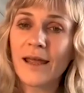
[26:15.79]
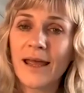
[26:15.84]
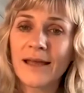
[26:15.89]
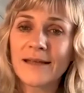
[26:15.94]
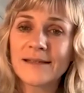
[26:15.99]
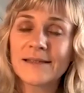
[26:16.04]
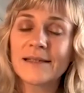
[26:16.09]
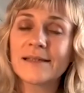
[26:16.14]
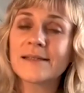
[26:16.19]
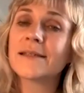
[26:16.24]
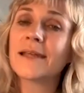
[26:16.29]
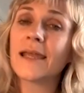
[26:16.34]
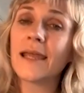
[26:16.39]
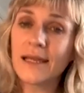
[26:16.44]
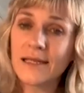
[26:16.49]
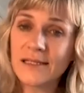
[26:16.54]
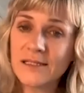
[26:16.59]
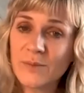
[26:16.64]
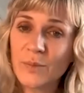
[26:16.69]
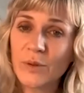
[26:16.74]
access to
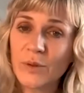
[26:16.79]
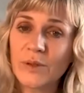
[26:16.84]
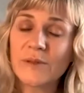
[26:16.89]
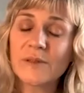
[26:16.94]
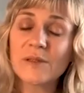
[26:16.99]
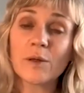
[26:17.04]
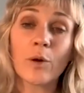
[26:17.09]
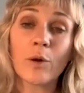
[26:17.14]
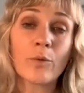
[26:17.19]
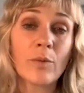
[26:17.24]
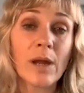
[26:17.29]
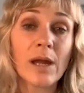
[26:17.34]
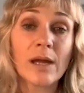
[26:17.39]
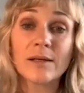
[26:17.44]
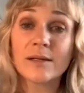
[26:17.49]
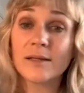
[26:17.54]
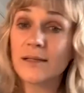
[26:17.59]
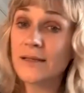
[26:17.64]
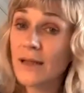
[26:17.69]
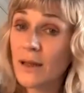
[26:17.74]
experts
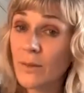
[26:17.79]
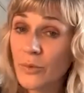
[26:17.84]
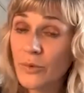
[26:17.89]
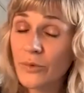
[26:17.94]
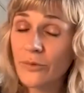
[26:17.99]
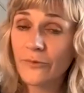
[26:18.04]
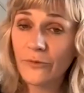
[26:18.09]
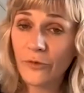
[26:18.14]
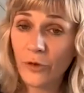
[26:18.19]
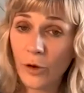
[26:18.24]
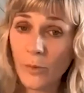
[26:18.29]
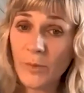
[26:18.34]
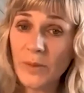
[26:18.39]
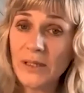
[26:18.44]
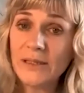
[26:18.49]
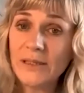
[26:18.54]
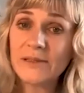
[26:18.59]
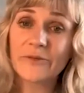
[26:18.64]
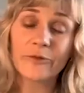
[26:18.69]
around a number of topics,